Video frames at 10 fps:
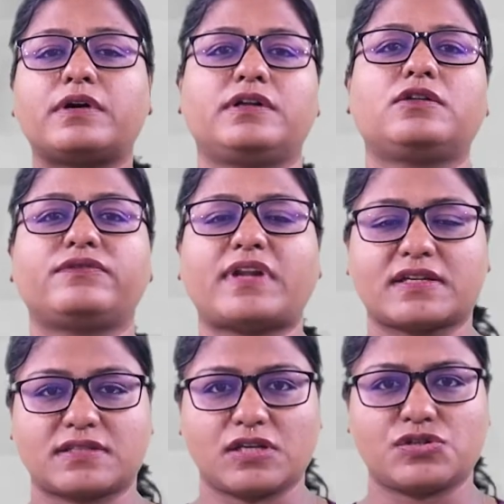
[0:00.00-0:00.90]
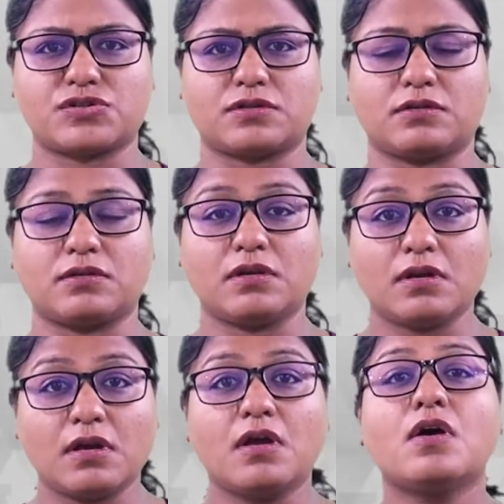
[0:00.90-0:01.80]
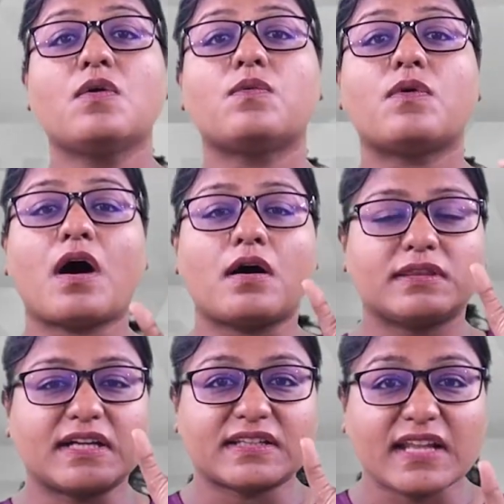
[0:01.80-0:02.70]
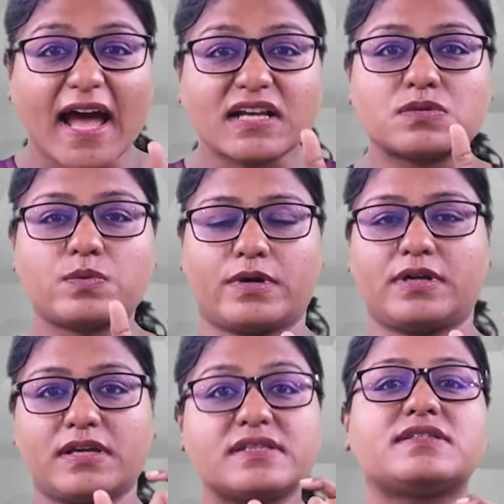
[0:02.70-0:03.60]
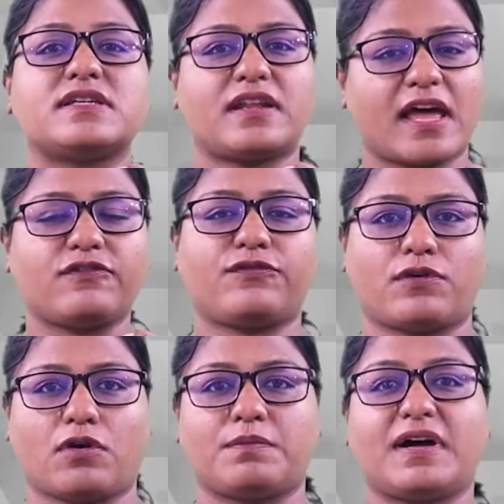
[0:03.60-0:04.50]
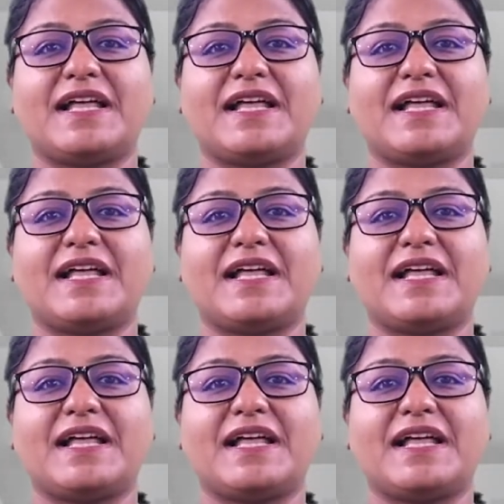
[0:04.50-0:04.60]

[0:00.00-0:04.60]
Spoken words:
burden of taxation? The tax word is derived from